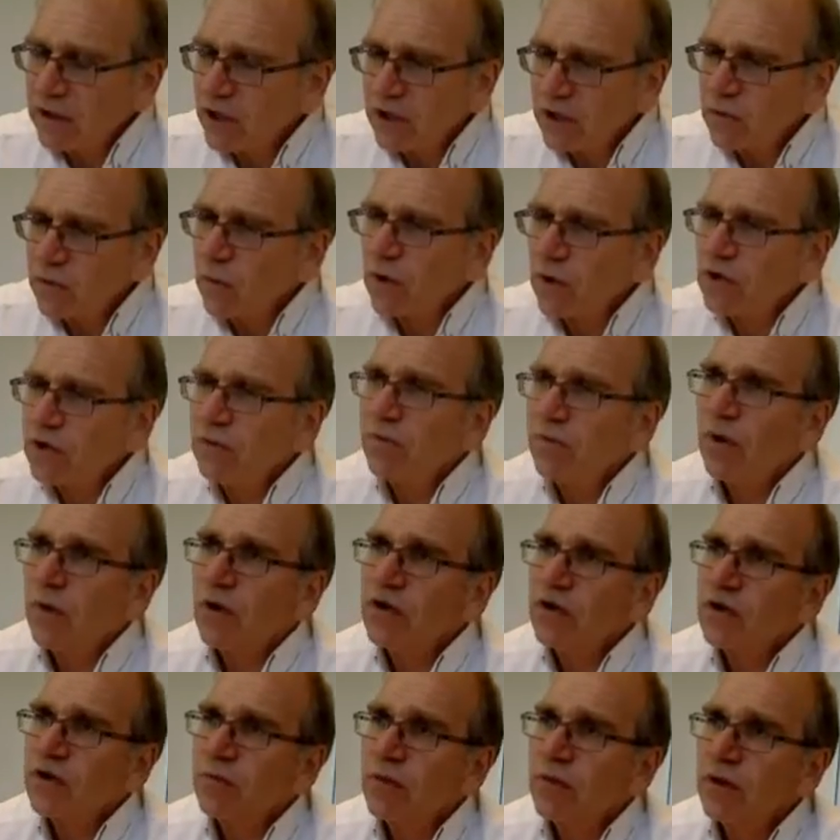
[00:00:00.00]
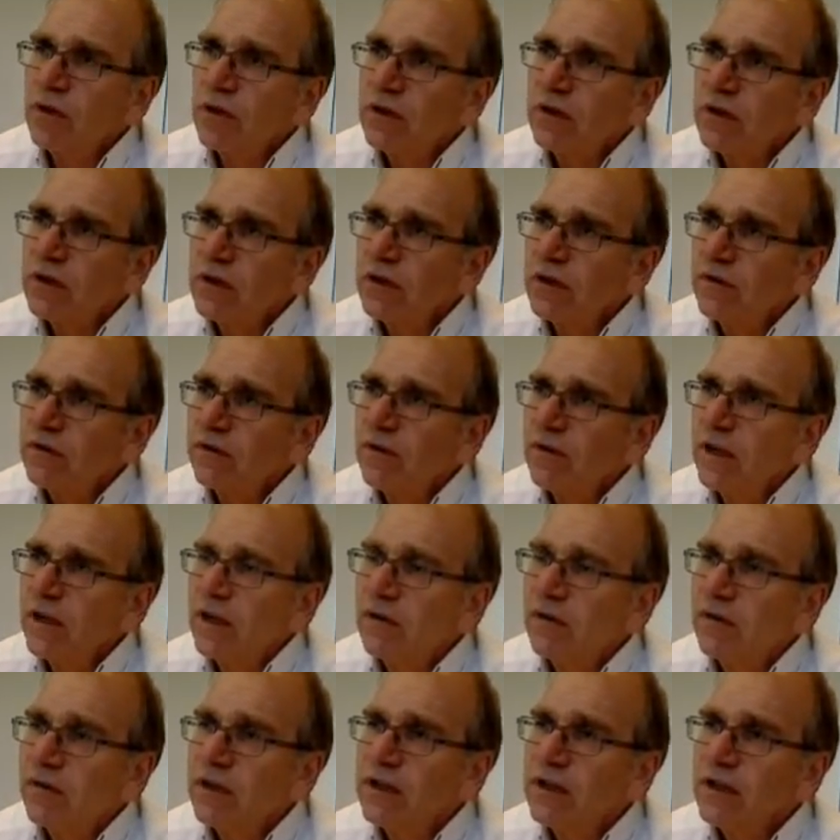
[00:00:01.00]
just wasn't possible until
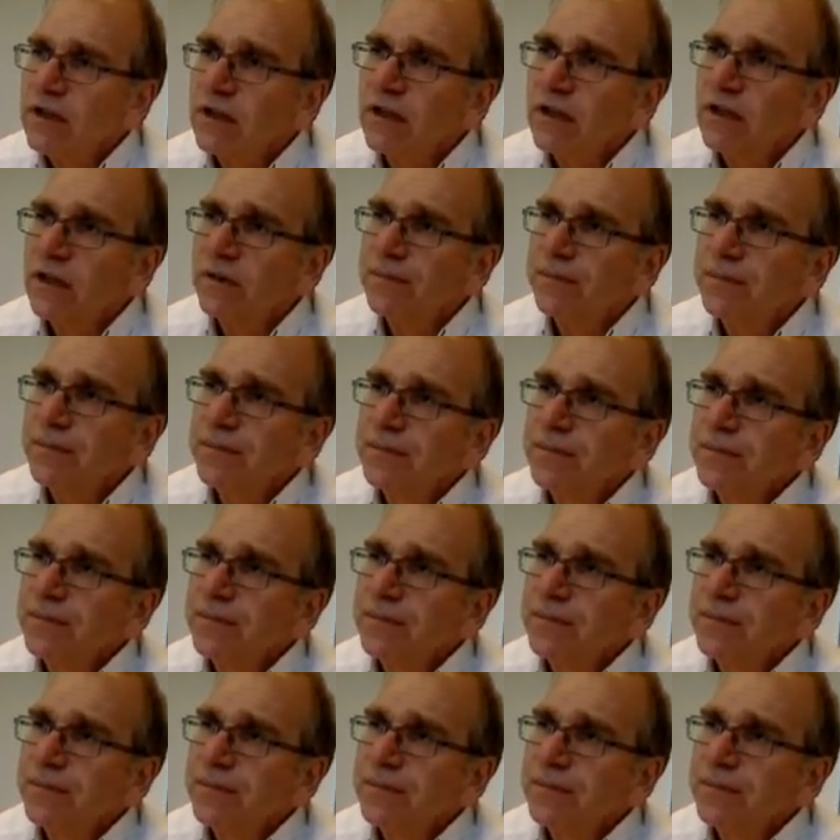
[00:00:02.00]
fairly recently.